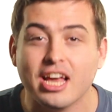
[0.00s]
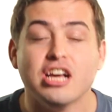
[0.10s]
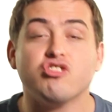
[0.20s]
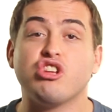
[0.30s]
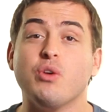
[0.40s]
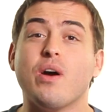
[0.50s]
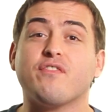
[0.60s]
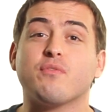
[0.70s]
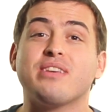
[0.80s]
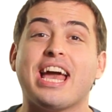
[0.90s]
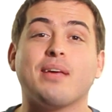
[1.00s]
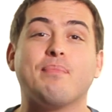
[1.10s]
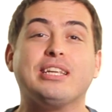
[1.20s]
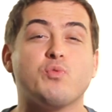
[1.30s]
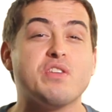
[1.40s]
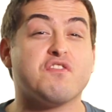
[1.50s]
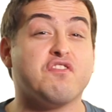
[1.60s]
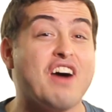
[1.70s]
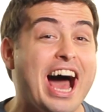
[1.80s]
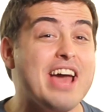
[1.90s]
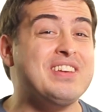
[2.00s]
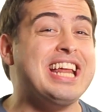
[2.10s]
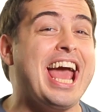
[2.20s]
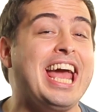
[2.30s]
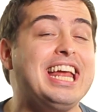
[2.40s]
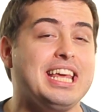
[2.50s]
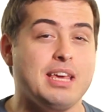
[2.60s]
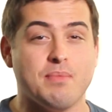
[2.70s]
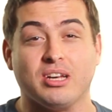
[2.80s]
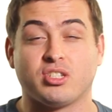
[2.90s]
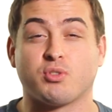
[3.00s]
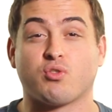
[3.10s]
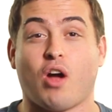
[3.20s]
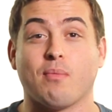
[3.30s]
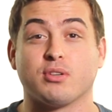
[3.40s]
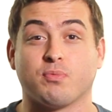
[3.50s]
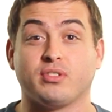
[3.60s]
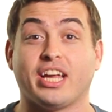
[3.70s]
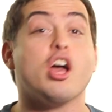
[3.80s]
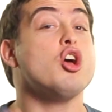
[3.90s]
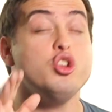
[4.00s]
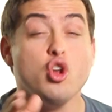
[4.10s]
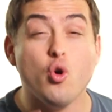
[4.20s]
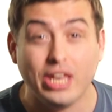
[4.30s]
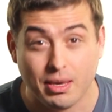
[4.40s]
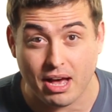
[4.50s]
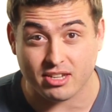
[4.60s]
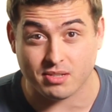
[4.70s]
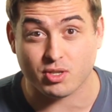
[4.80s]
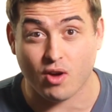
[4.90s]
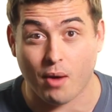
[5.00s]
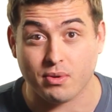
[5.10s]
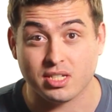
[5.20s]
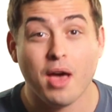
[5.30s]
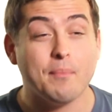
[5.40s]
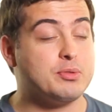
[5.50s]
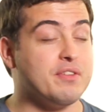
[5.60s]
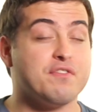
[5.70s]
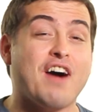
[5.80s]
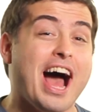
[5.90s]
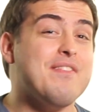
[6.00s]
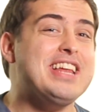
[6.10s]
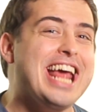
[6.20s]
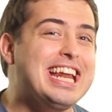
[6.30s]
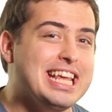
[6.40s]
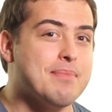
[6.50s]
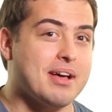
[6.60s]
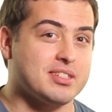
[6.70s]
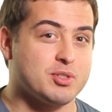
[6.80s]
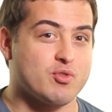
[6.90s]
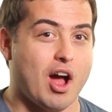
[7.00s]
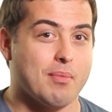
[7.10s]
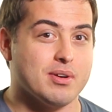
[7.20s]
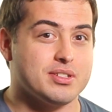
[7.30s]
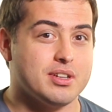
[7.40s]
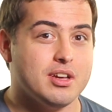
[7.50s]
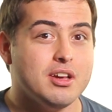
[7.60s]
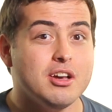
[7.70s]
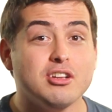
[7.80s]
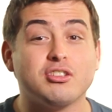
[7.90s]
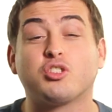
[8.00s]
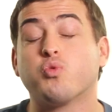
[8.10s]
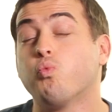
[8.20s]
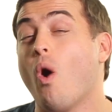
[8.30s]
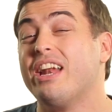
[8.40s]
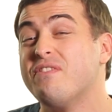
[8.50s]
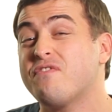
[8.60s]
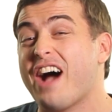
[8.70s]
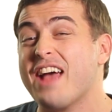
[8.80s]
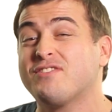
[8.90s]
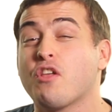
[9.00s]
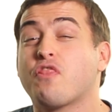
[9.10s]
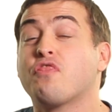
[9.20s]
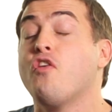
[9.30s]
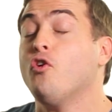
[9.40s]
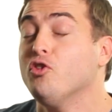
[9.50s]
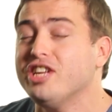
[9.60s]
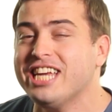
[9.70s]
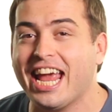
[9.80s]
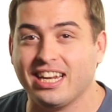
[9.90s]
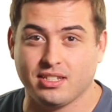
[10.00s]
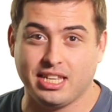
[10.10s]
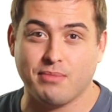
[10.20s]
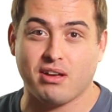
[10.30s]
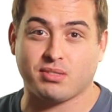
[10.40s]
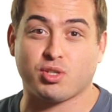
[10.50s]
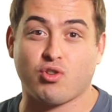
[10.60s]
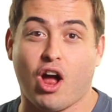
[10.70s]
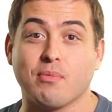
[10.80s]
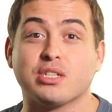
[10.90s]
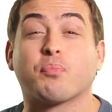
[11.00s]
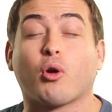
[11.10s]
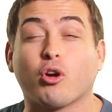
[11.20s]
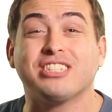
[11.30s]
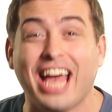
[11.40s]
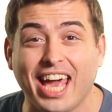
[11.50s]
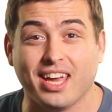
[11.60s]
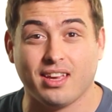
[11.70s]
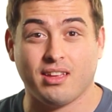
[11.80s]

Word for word: She went from getting between five and eight email subscribers per day, new email subscribers, between five and eight email subscribers to twenty-five to thirty-eight email subscribers per day.